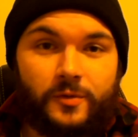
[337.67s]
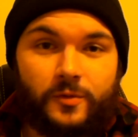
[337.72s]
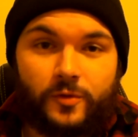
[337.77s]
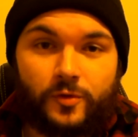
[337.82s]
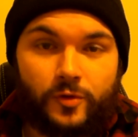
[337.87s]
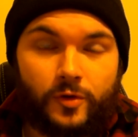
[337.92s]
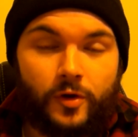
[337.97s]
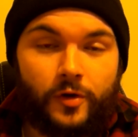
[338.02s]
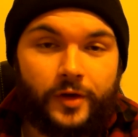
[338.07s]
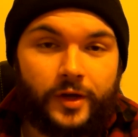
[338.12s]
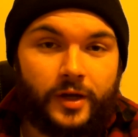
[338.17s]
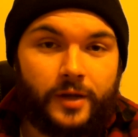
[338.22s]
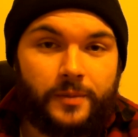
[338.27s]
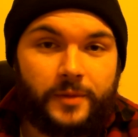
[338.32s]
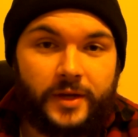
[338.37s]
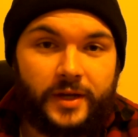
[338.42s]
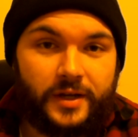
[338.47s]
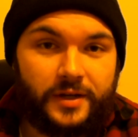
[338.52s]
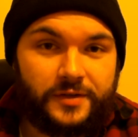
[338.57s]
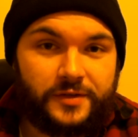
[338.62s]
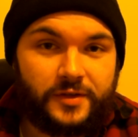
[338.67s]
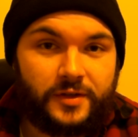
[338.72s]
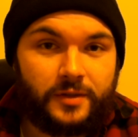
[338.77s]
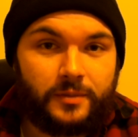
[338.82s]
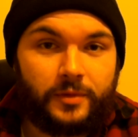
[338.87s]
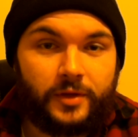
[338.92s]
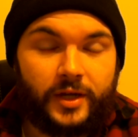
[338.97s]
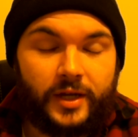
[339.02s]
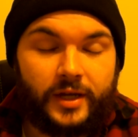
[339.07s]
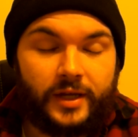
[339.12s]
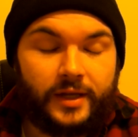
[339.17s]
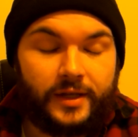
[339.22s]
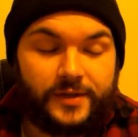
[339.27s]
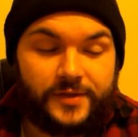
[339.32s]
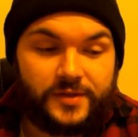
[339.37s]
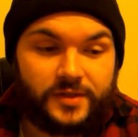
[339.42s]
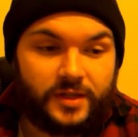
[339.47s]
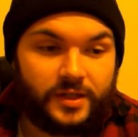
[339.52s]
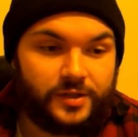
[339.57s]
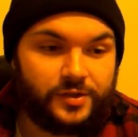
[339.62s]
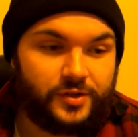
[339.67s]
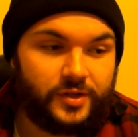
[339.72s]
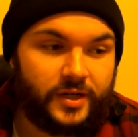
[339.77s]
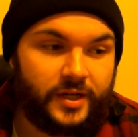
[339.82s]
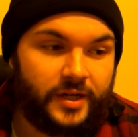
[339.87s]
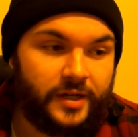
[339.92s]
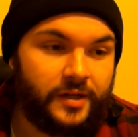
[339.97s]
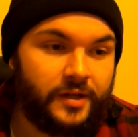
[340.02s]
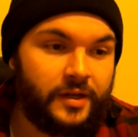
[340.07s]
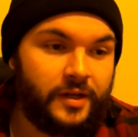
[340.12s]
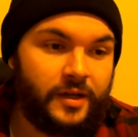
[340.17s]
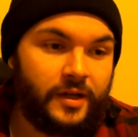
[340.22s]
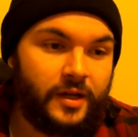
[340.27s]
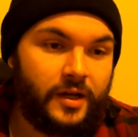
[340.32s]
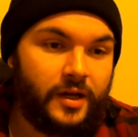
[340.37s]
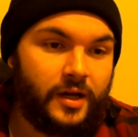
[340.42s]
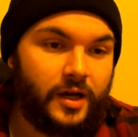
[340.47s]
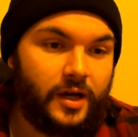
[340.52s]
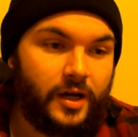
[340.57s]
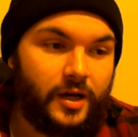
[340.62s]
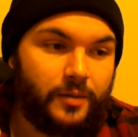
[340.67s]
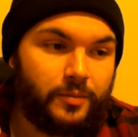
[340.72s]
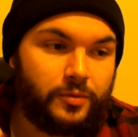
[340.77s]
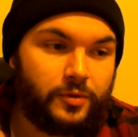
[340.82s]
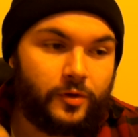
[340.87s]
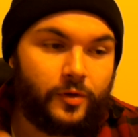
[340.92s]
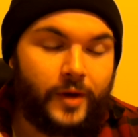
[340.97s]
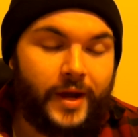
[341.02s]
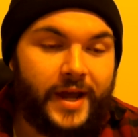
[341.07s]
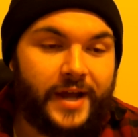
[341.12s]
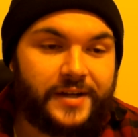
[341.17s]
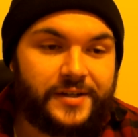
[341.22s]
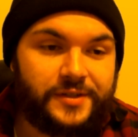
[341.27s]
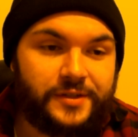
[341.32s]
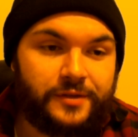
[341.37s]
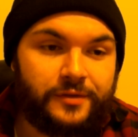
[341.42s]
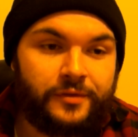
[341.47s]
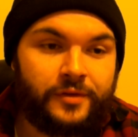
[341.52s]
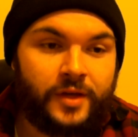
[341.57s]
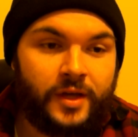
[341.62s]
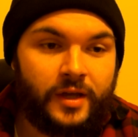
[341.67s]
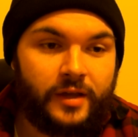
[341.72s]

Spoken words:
growing up, I had a ton of blackheads, and I tried Proactive.